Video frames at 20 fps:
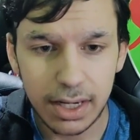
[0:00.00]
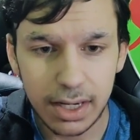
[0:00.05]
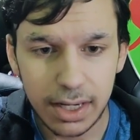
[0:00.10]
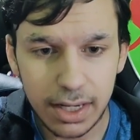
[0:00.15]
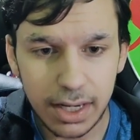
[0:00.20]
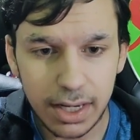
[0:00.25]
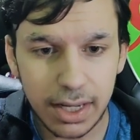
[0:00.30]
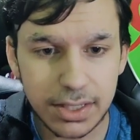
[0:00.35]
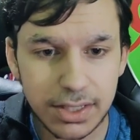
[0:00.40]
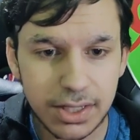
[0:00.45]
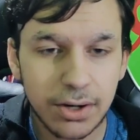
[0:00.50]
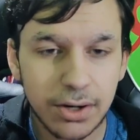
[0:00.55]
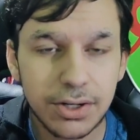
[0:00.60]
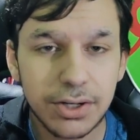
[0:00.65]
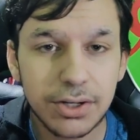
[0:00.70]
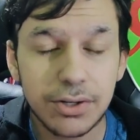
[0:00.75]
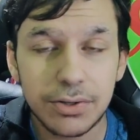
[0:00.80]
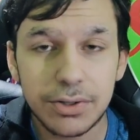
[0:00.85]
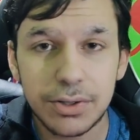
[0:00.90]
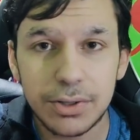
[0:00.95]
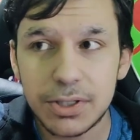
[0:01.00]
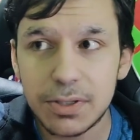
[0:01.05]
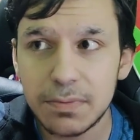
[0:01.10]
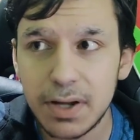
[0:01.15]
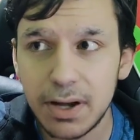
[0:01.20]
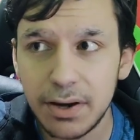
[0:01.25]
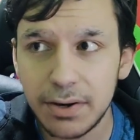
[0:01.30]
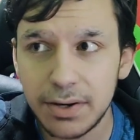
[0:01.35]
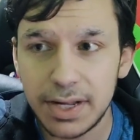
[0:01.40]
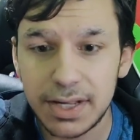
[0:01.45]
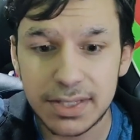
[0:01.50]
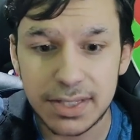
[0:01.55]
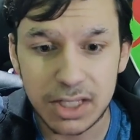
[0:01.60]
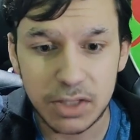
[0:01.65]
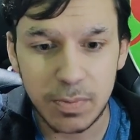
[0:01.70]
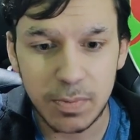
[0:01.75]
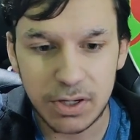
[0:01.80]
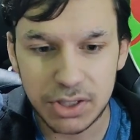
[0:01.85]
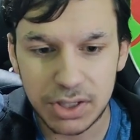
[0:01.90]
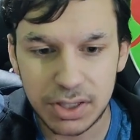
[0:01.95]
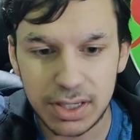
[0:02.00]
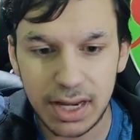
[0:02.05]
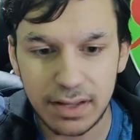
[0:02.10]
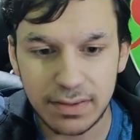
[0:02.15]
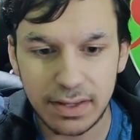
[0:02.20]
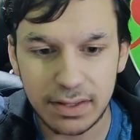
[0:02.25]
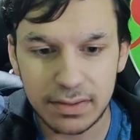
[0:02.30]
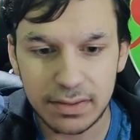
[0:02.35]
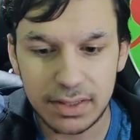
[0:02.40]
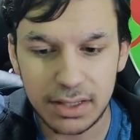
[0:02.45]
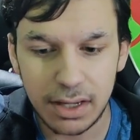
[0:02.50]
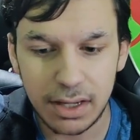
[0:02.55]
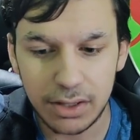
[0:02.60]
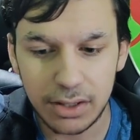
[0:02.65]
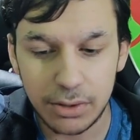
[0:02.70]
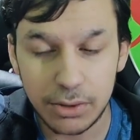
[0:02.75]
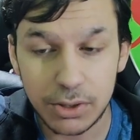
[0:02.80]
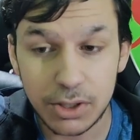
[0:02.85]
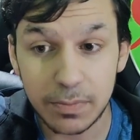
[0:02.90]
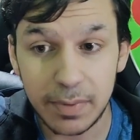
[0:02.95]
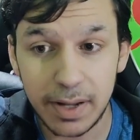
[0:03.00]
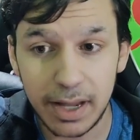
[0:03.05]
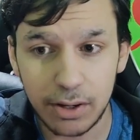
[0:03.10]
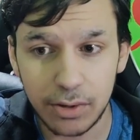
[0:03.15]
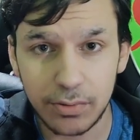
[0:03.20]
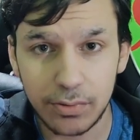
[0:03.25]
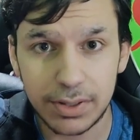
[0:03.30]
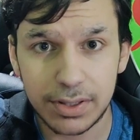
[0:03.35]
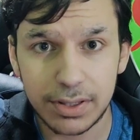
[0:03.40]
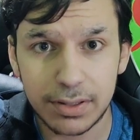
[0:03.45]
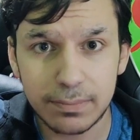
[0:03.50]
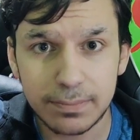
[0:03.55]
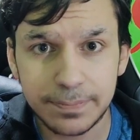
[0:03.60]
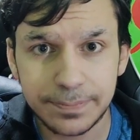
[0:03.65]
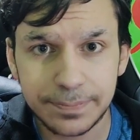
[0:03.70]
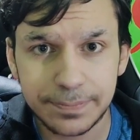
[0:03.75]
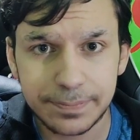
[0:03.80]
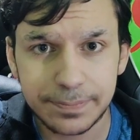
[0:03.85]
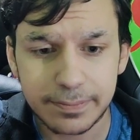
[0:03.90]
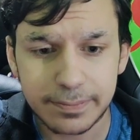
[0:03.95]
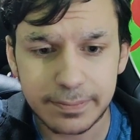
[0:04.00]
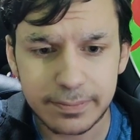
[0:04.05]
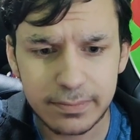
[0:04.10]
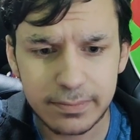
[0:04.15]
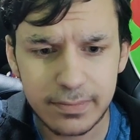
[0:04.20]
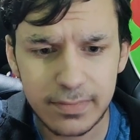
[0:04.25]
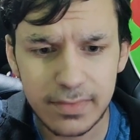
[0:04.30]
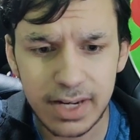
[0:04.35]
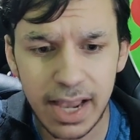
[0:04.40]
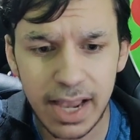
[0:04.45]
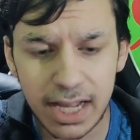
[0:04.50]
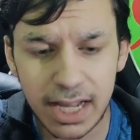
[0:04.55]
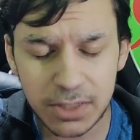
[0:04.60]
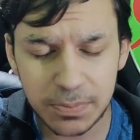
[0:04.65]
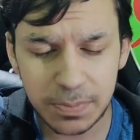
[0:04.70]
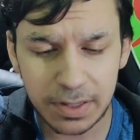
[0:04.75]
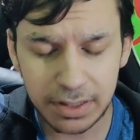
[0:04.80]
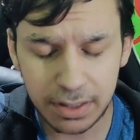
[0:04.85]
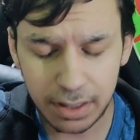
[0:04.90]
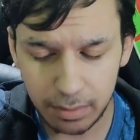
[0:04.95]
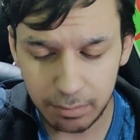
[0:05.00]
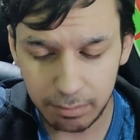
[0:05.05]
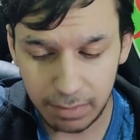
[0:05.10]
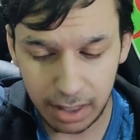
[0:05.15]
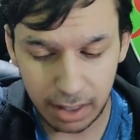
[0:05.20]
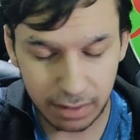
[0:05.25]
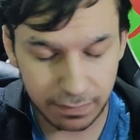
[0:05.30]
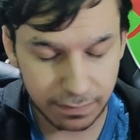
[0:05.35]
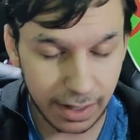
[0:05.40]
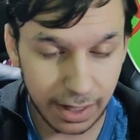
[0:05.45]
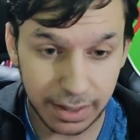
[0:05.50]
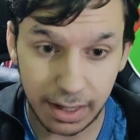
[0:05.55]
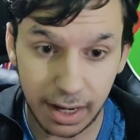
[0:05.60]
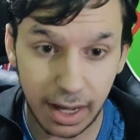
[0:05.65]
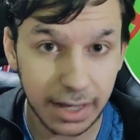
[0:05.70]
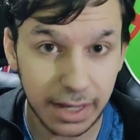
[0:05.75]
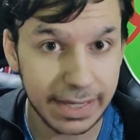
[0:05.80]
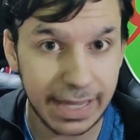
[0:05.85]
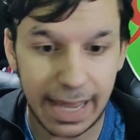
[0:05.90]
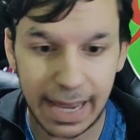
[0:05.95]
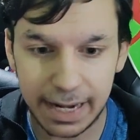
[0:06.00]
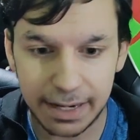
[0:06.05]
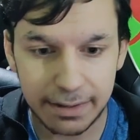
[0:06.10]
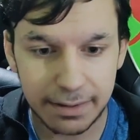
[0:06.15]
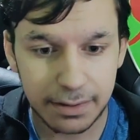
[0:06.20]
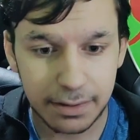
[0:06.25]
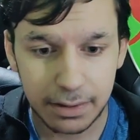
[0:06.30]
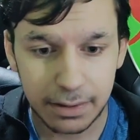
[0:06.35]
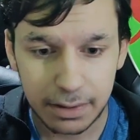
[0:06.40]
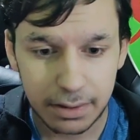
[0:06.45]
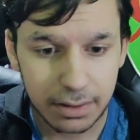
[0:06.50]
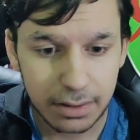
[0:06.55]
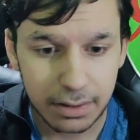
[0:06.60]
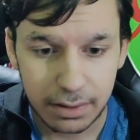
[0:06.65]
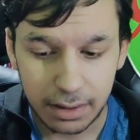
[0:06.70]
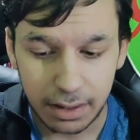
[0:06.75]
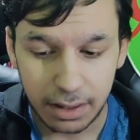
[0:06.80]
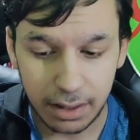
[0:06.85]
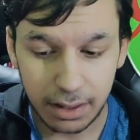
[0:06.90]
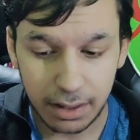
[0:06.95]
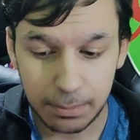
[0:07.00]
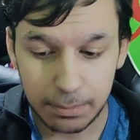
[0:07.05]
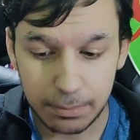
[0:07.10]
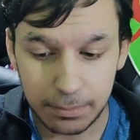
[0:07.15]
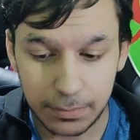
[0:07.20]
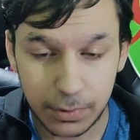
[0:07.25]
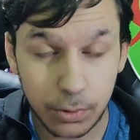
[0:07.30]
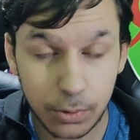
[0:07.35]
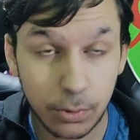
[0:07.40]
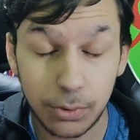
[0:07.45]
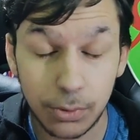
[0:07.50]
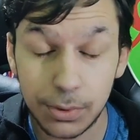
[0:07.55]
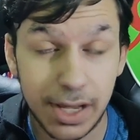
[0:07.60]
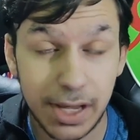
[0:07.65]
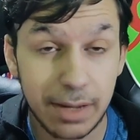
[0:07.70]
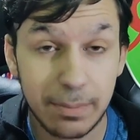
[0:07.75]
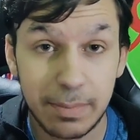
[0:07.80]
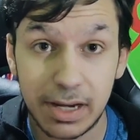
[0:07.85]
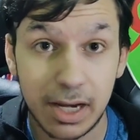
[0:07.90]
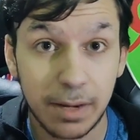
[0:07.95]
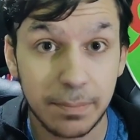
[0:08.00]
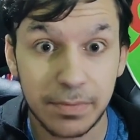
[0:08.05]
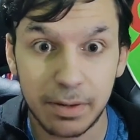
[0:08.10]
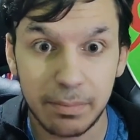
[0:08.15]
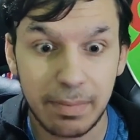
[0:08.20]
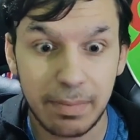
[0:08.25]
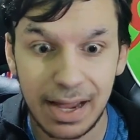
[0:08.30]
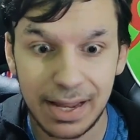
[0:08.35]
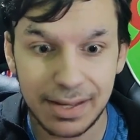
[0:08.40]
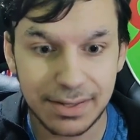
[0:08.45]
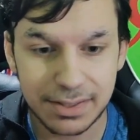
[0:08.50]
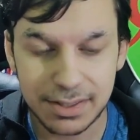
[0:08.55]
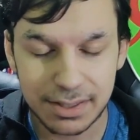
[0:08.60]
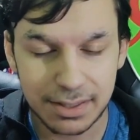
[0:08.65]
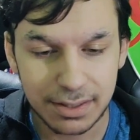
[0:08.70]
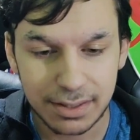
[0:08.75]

it's hard to do YouTube nowadays, especially now that the YouTube algorithm has been modified again. Google can't make up their minds,